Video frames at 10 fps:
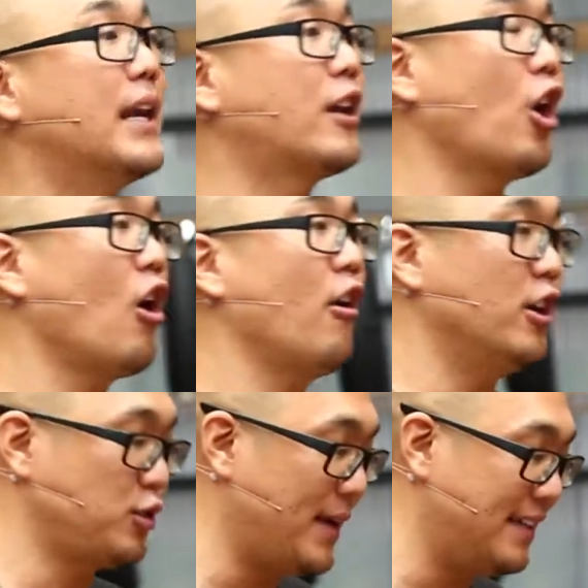But
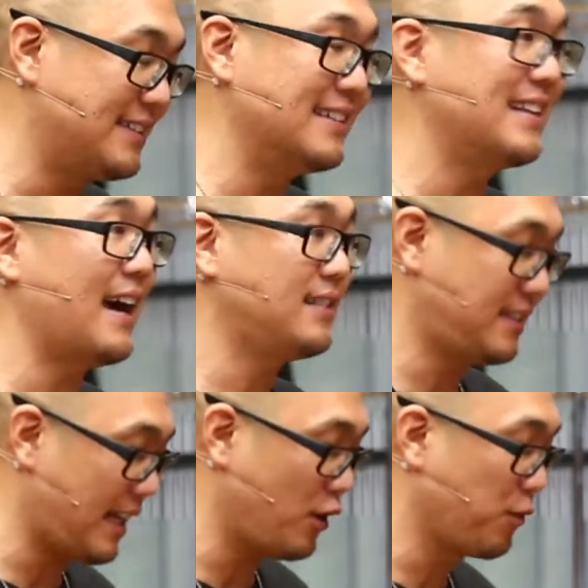encouragement is designed to
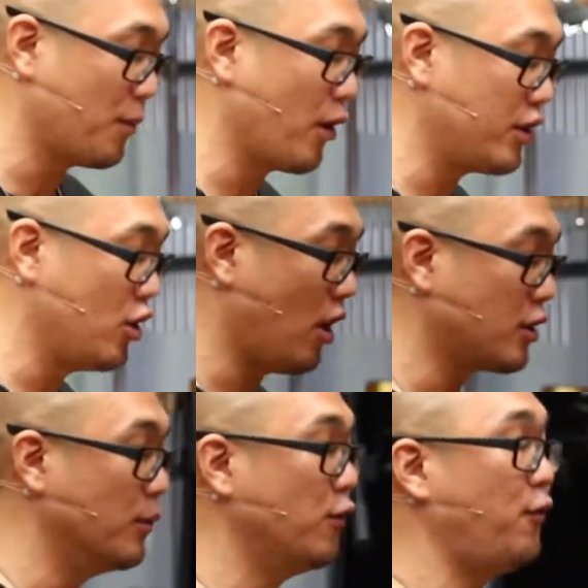take you from where you are
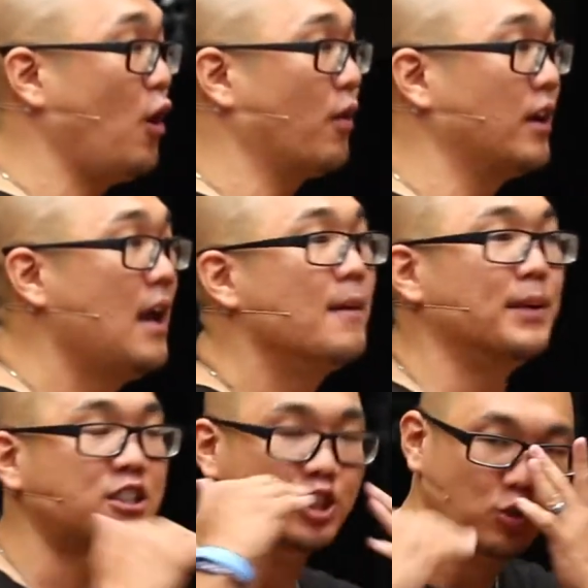to move forward.
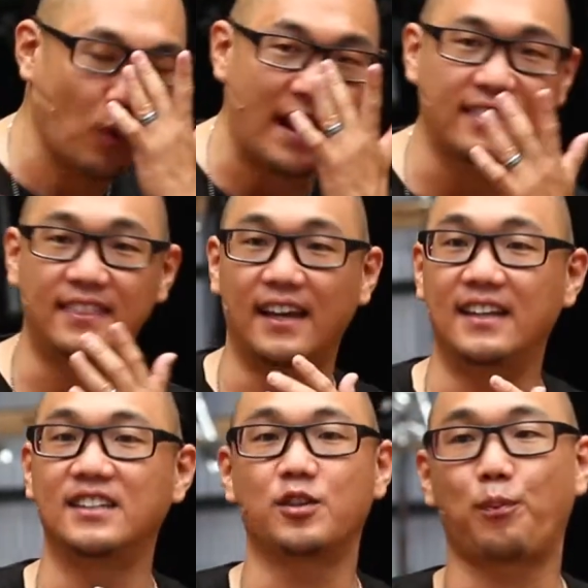But
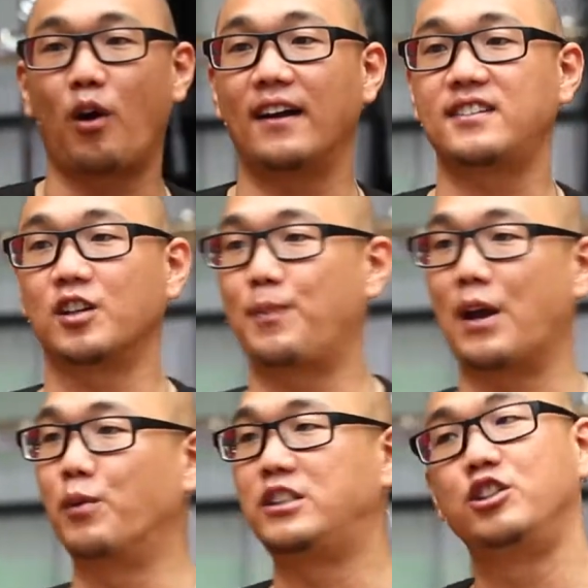strengthen is the process
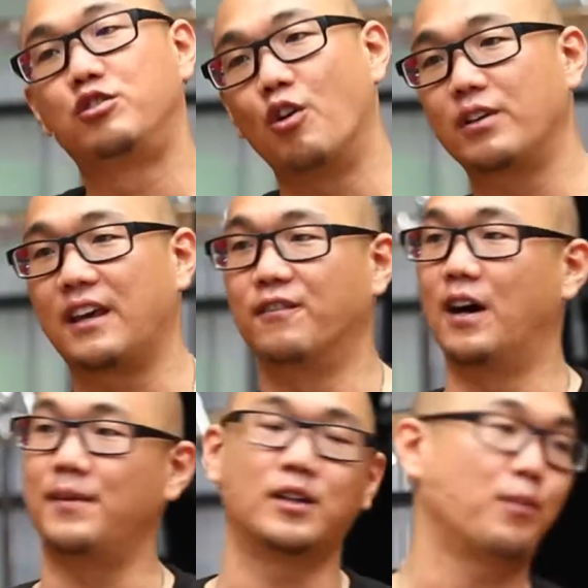by which you don't give
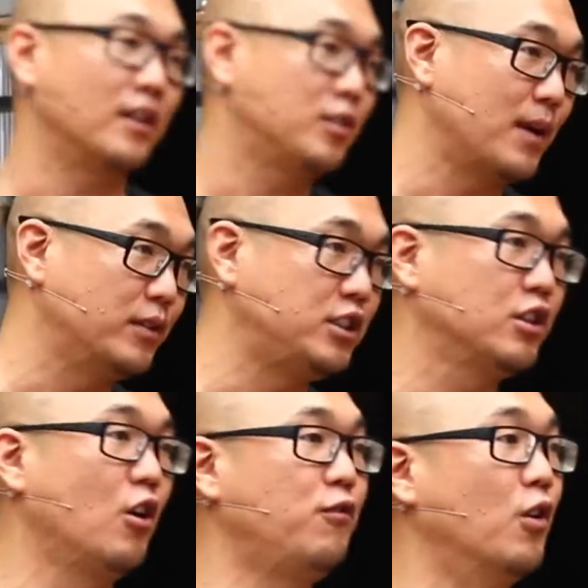up and the process by which
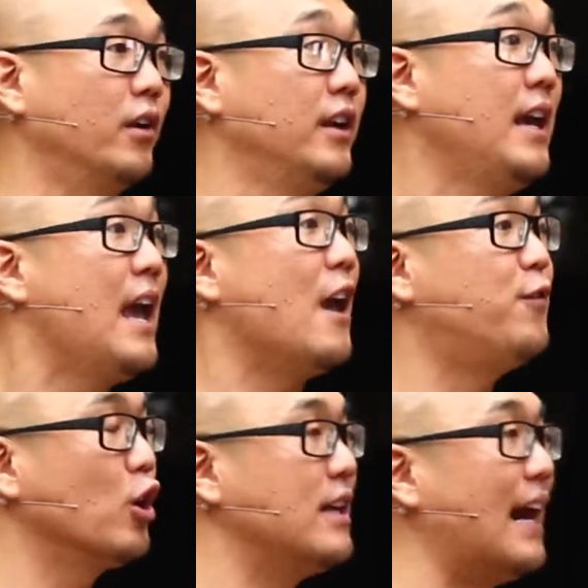you go forward.
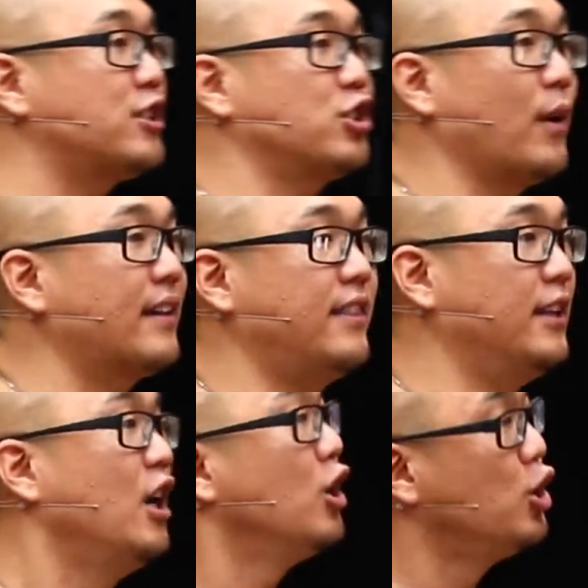If you're not
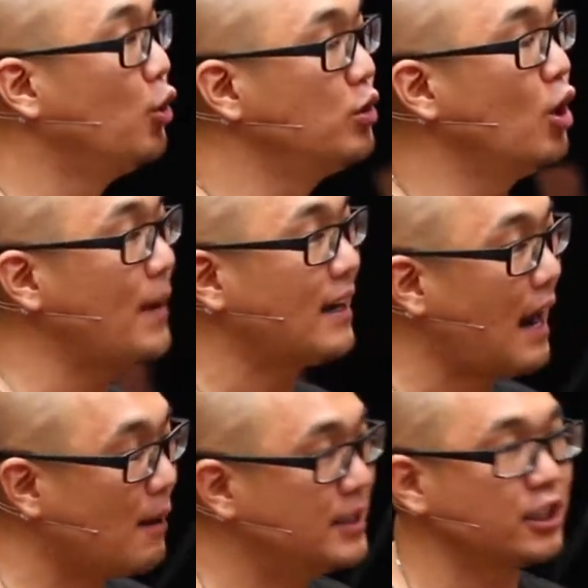strengthened, no matter
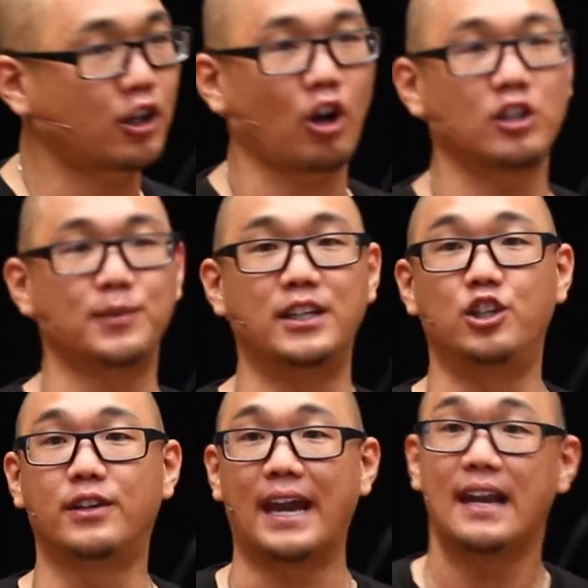how much encouragement
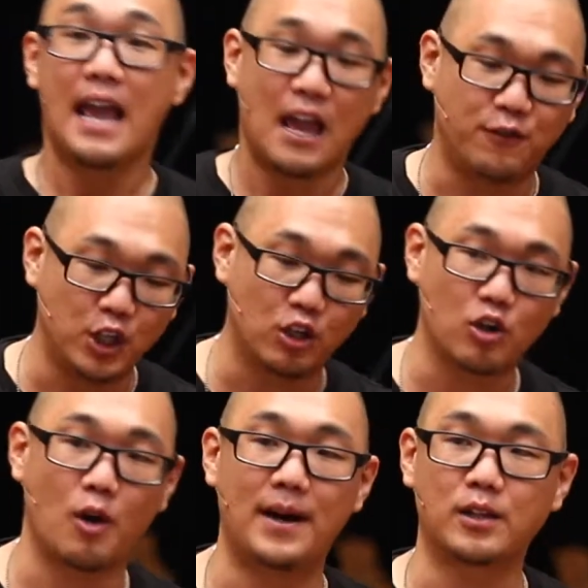you get, if you don't
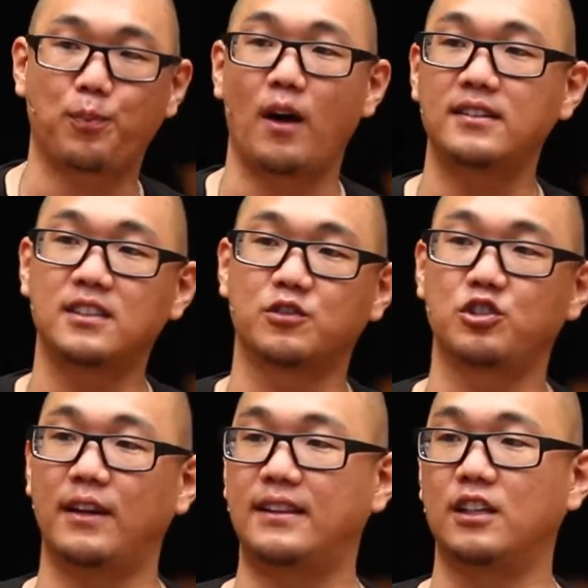go about the process of
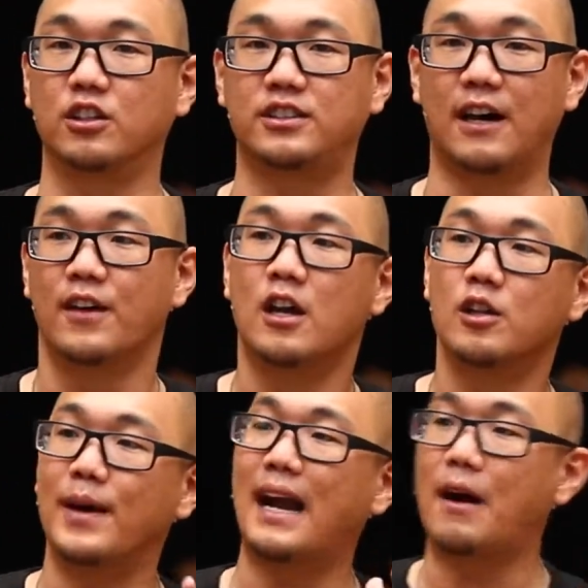strengthening yourself,
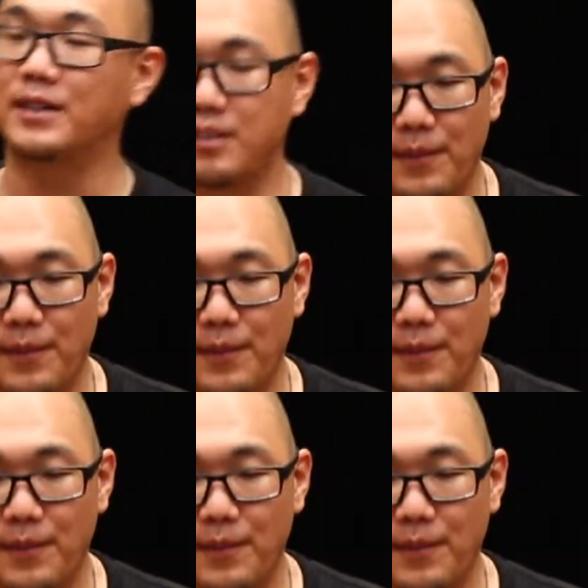no matter how much